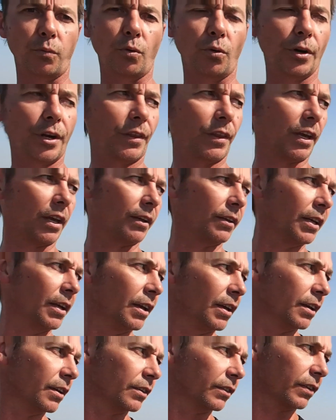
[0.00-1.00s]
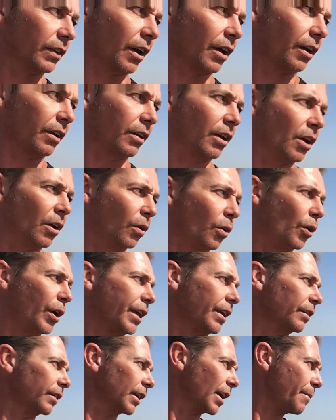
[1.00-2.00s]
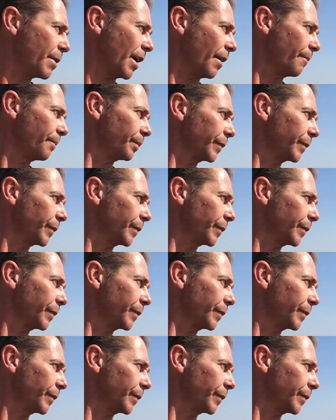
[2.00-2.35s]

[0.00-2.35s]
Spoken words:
water there. So, oi, come here.